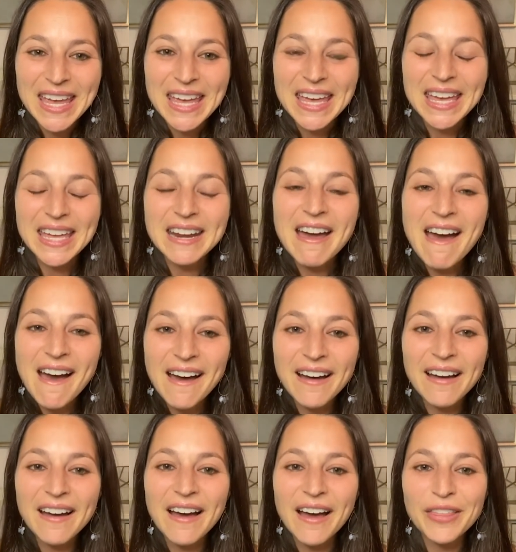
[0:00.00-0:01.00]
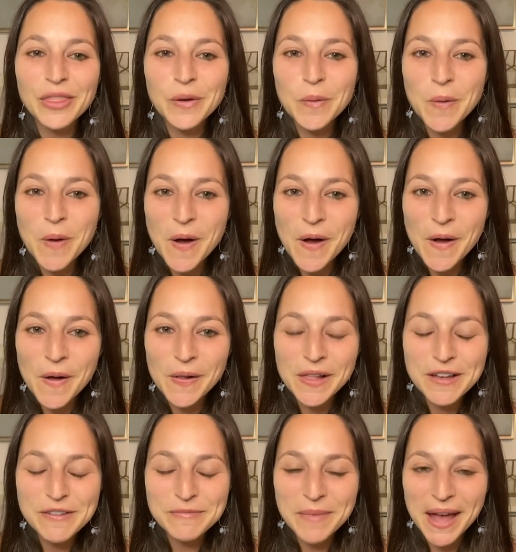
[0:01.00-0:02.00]
It hung on the wall
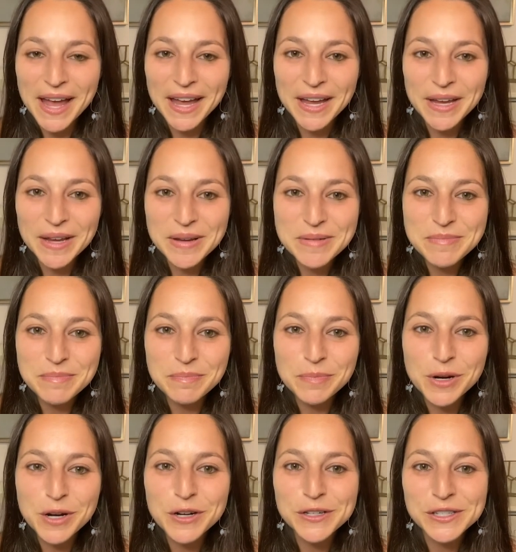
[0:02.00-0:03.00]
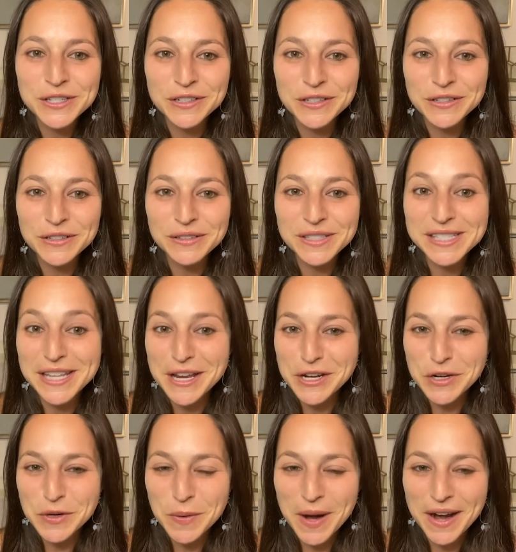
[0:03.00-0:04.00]
of my personal
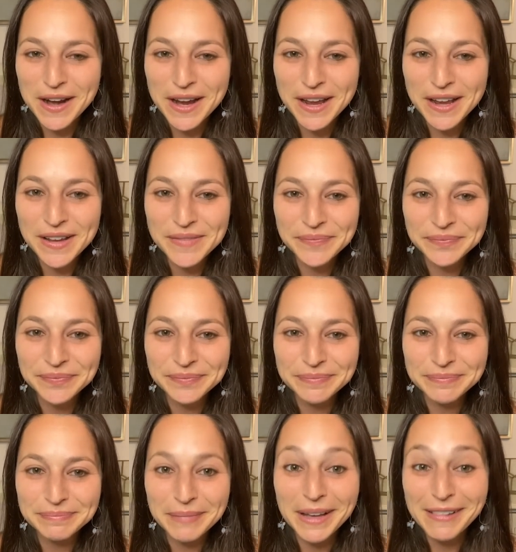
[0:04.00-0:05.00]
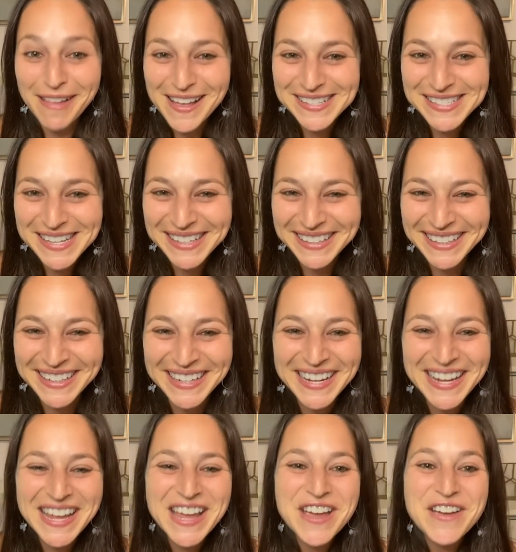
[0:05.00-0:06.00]
sanctuary, my closet,
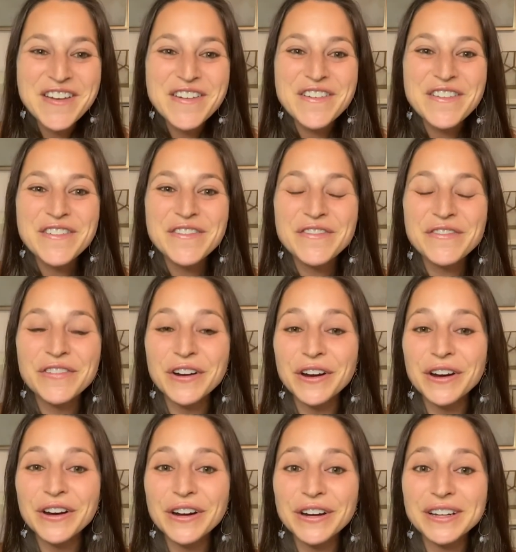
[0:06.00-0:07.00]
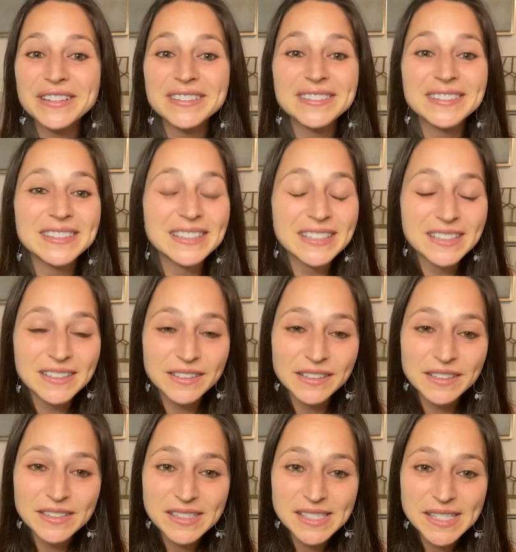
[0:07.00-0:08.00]
for
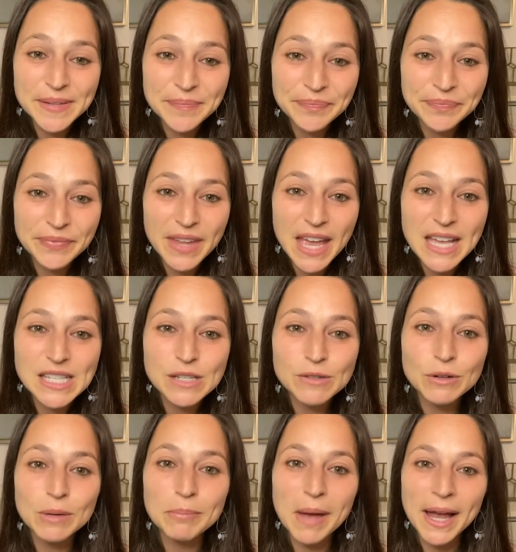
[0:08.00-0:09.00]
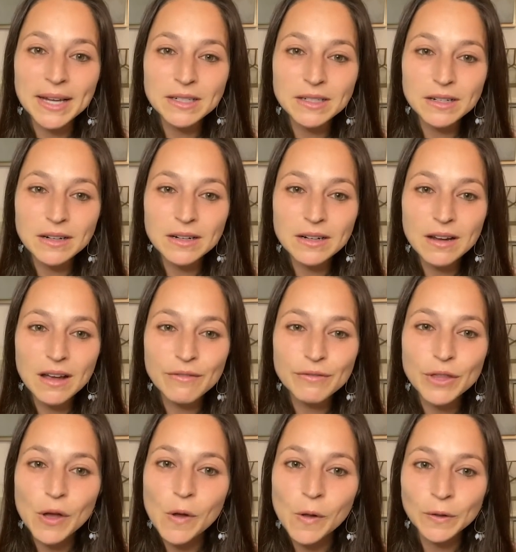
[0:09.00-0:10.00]
years as a reminder of
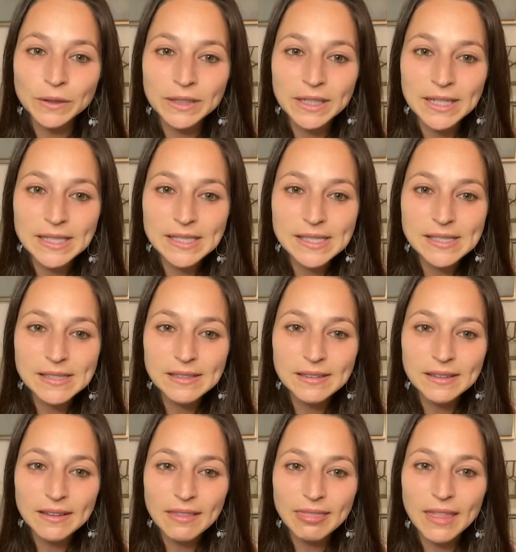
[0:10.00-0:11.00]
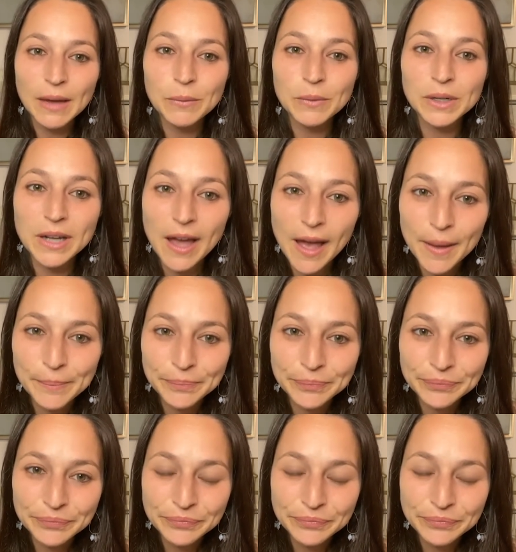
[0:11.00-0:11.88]
the wholeness that would come.